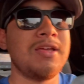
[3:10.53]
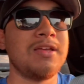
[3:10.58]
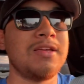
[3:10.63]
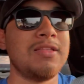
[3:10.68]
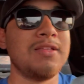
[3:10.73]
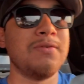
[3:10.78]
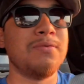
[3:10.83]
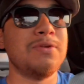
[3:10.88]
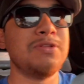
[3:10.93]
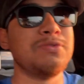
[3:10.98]

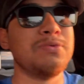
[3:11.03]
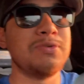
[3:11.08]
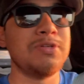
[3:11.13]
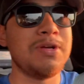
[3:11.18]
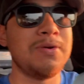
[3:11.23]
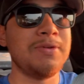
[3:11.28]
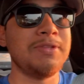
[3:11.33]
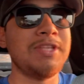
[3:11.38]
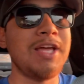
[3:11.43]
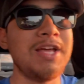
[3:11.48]
And once we're
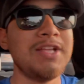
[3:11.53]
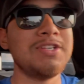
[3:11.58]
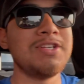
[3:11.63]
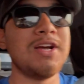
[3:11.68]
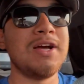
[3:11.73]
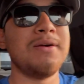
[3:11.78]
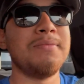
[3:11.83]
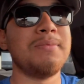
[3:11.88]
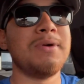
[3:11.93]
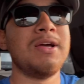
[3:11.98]
done with that
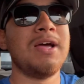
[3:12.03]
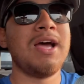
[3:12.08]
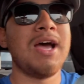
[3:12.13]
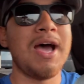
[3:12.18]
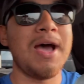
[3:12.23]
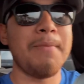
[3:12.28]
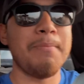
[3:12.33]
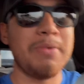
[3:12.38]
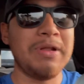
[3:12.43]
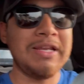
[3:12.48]
job,
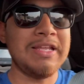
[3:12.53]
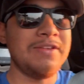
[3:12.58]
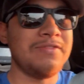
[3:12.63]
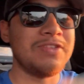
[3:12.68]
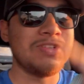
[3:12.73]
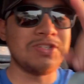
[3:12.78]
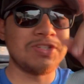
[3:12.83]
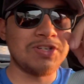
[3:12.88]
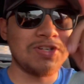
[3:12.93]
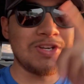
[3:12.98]
I believe
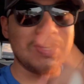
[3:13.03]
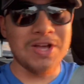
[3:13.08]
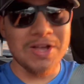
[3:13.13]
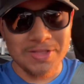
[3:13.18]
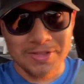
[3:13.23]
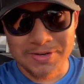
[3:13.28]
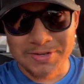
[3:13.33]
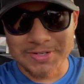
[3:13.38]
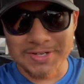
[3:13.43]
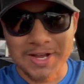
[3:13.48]
there's
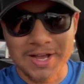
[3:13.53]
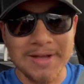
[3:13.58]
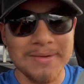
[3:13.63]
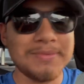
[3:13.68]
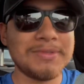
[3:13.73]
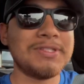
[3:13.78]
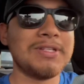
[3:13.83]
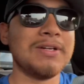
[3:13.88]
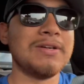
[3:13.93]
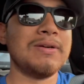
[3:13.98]
another job.
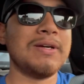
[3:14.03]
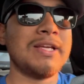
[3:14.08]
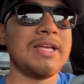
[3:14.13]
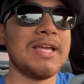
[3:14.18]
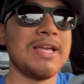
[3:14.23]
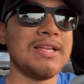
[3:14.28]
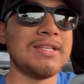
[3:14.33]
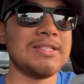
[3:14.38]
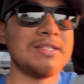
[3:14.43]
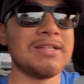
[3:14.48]
So
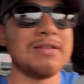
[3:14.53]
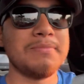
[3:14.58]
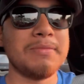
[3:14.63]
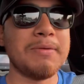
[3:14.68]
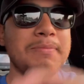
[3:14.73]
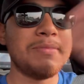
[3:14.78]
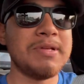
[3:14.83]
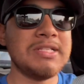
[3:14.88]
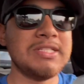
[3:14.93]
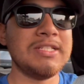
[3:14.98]
again, it's gonna be a
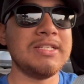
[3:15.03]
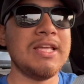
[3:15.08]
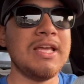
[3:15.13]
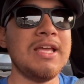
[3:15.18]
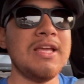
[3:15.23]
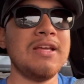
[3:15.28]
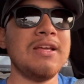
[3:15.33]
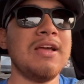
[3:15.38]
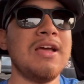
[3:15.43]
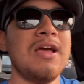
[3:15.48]
busy
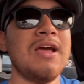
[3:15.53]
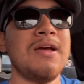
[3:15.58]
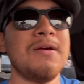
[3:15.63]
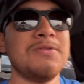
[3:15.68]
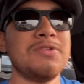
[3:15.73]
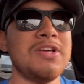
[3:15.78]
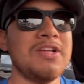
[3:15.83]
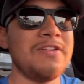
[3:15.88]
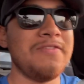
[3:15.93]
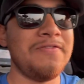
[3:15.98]
day. I'm
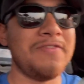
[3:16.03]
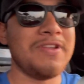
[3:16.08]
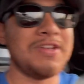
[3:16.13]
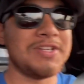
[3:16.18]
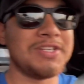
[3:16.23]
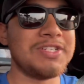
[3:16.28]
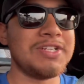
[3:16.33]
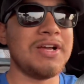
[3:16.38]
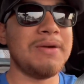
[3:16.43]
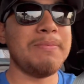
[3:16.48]
trying to
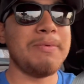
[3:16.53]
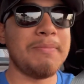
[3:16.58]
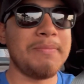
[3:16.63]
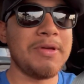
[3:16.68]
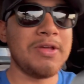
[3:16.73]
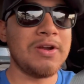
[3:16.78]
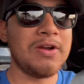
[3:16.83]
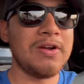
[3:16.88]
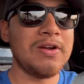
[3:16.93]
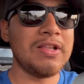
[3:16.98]
finish up a
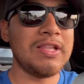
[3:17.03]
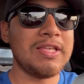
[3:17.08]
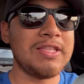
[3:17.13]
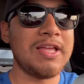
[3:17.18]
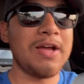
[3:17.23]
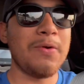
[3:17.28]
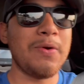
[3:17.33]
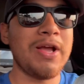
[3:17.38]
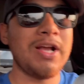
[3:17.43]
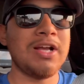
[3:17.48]
bit early.
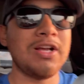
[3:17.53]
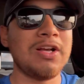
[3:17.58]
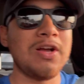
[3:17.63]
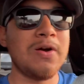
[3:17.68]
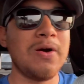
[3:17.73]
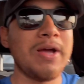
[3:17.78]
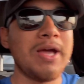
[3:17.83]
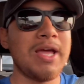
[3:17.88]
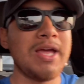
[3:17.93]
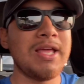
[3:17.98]
That way I could
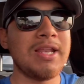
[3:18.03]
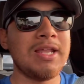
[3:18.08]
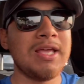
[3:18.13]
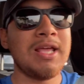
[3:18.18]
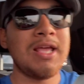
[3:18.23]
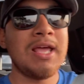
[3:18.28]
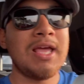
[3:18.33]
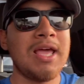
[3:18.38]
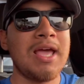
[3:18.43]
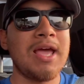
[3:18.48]
go ahead
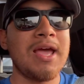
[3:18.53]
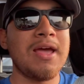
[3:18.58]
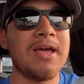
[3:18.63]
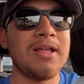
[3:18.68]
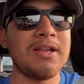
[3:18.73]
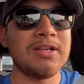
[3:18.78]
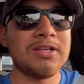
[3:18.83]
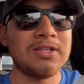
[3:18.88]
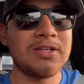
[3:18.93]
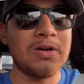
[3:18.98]

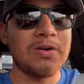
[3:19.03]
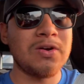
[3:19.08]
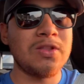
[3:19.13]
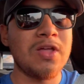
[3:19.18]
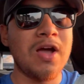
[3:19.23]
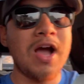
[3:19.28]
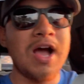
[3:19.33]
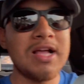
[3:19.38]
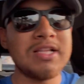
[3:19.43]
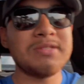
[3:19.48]
and go to the
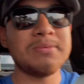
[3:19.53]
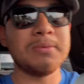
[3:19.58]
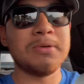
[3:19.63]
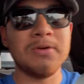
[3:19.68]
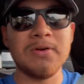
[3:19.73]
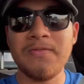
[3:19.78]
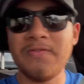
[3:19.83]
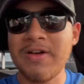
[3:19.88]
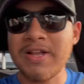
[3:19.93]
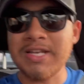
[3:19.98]

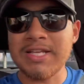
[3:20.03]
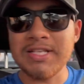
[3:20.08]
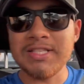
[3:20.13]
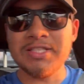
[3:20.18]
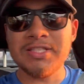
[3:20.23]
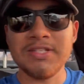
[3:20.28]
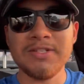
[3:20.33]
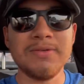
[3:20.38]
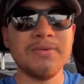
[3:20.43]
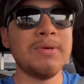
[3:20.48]
hospital if I need
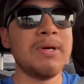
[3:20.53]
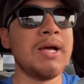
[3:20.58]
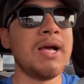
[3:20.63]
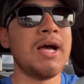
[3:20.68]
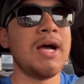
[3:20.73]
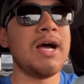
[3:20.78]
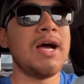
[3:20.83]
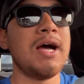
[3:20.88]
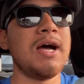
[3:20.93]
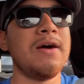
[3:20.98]
to
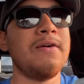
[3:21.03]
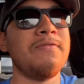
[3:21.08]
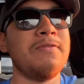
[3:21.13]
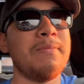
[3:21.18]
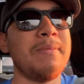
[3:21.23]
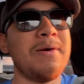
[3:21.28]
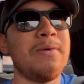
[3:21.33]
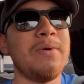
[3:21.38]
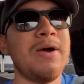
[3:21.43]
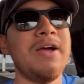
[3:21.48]
uh, for
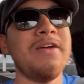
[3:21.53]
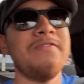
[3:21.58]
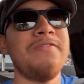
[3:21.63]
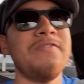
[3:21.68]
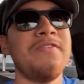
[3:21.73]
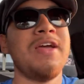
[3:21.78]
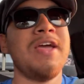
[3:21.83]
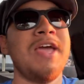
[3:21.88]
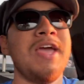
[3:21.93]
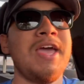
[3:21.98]
my wife.
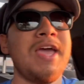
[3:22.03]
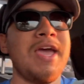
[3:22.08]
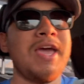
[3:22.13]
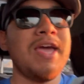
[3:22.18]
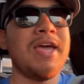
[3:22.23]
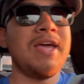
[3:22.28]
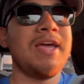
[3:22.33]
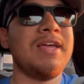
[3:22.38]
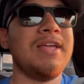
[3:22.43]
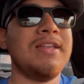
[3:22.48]

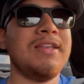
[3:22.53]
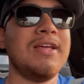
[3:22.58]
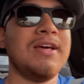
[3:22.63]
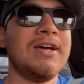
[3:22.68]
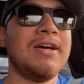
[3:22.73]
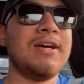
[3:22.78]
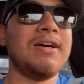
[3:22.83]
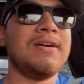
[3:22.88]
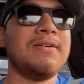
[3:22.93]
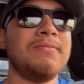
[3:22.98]
And
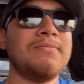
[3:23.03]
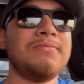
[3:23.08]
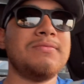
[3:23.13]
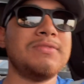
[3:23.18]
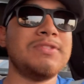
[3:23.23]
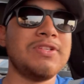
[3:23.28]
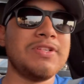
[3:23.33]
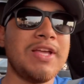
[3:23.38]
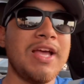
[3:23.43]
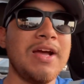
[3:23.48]
uh,
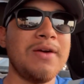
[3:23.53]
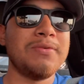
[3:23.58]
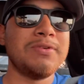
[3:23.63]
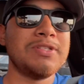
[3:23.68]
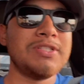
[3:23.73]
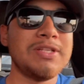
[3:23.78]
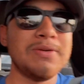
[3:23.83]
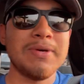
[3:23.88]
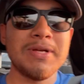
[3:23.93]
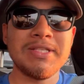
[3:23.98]
so yeah, we'll
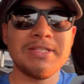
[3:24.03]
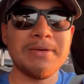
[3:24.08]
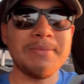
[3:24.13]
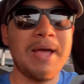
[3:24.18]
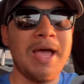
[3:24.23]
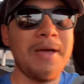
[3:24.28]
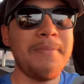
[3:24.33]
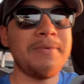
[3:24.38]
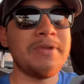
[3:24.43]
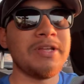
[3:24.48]
see what ends up
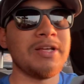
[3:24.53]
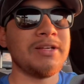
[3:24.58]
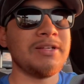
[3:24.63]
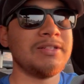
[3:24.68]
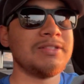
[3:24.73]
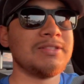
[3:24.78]
happening.